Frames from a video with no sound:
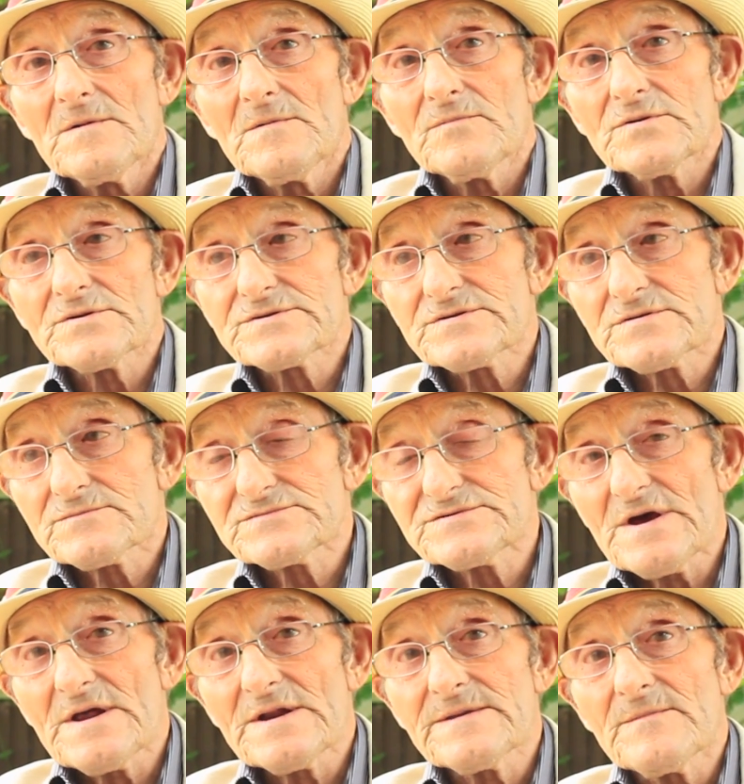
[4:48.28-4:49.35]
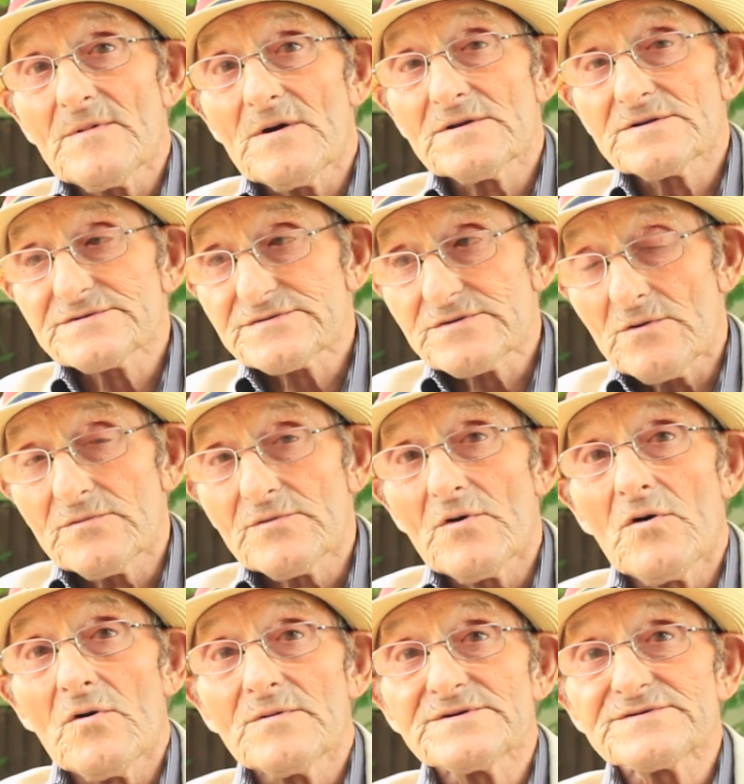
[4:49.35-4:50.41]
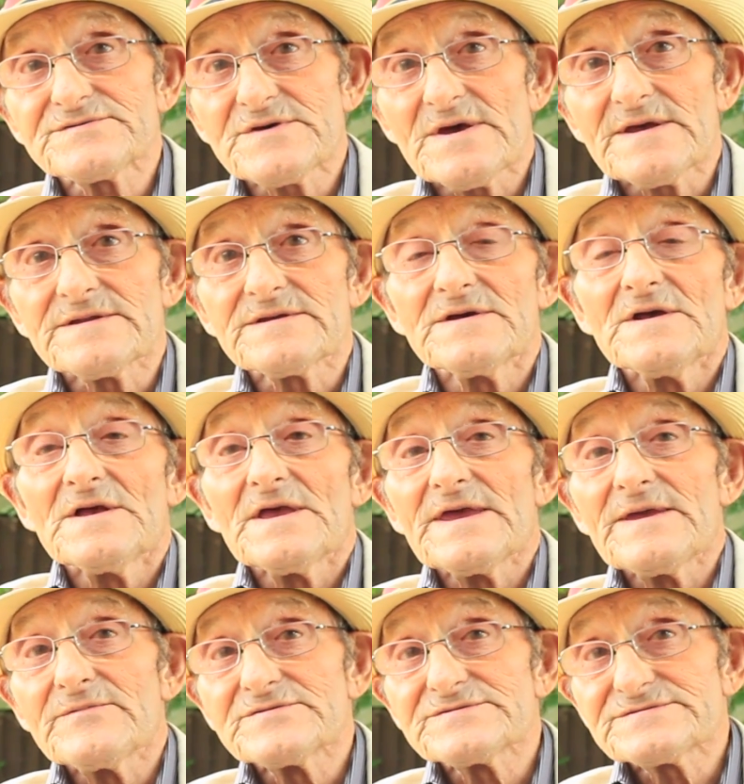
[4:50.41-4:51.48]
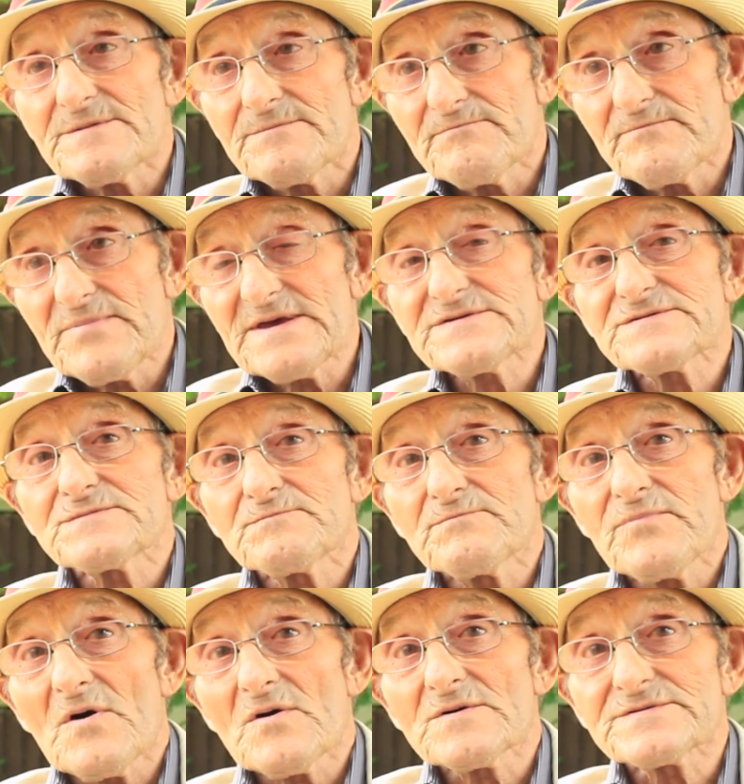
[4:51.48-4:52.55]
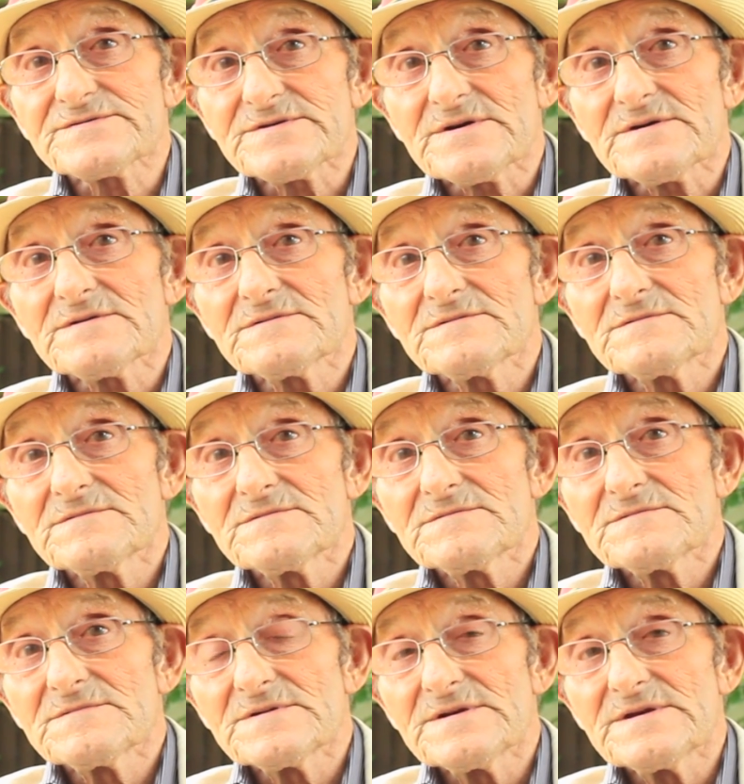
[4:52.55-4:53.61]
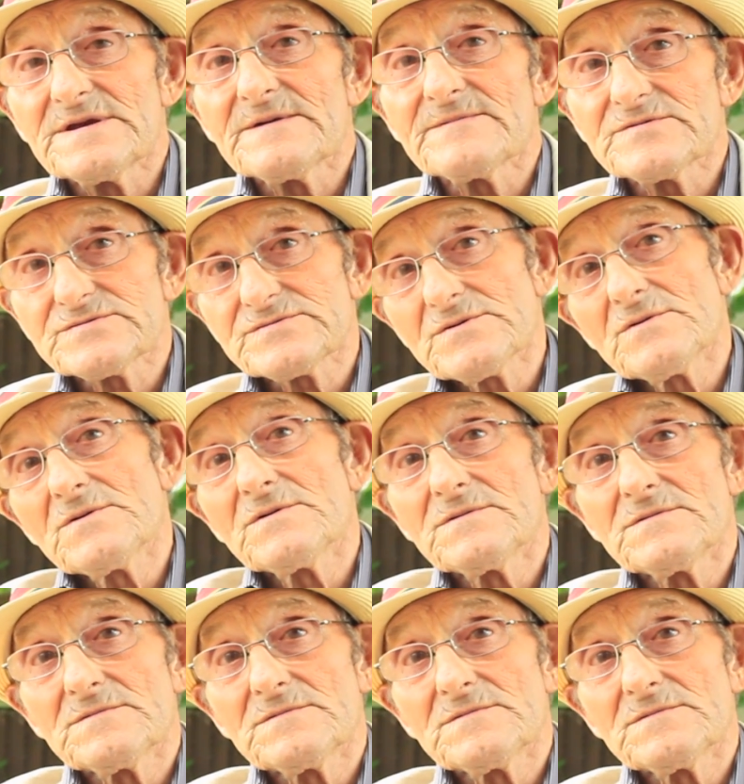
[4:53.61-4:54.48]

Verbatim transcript: But Charlie Mottlestone always said he was the best boxer he ever saw.